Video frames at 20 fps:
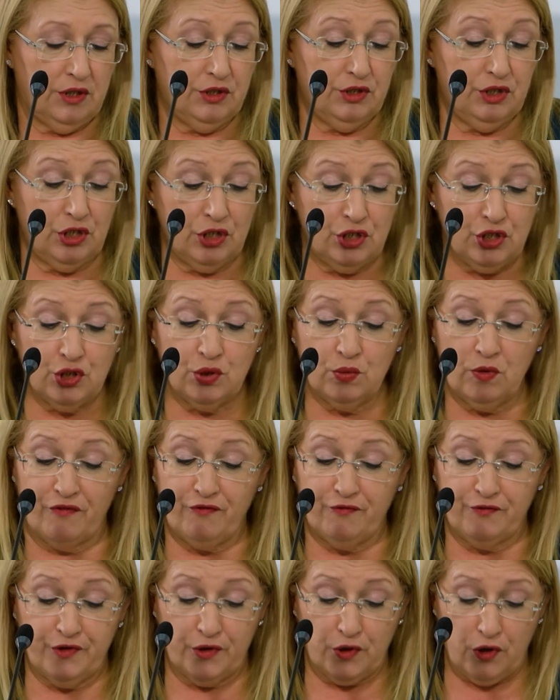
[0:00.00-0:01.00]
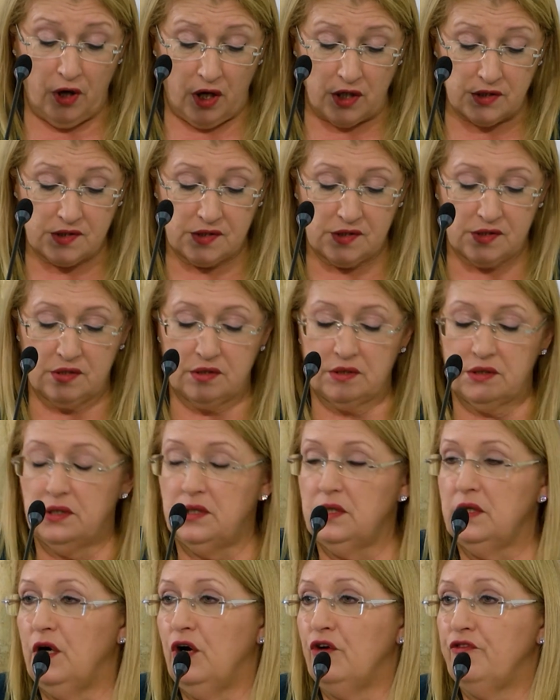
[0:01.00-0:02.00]
The issue of the cost
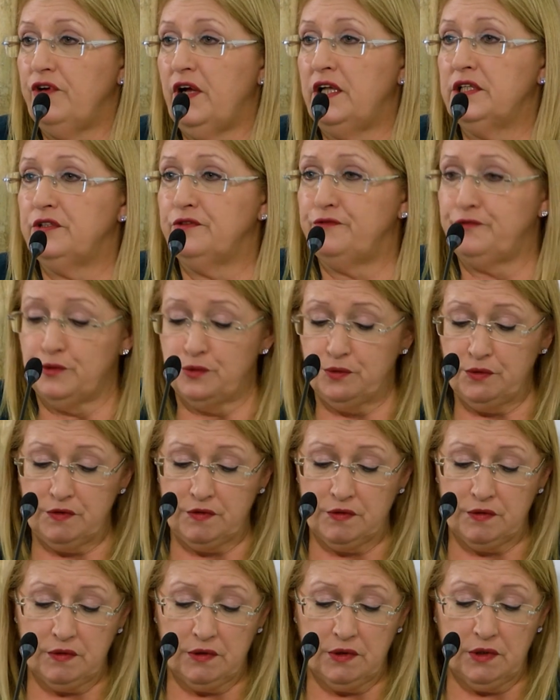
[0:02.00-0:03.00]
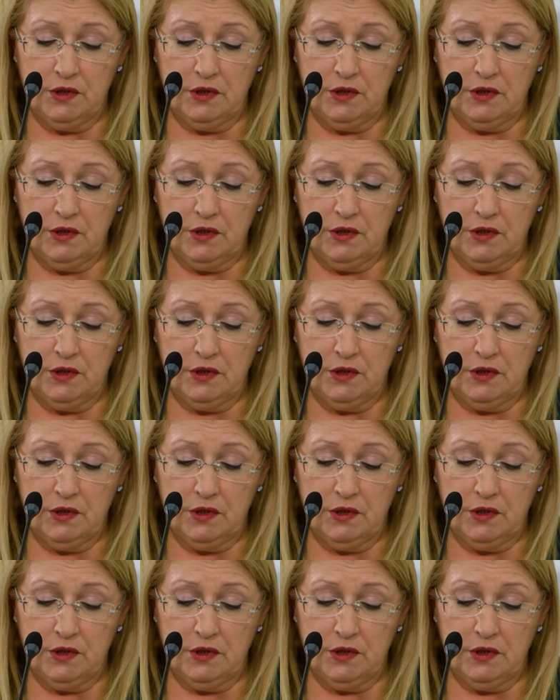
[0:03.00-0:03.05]
of healthy food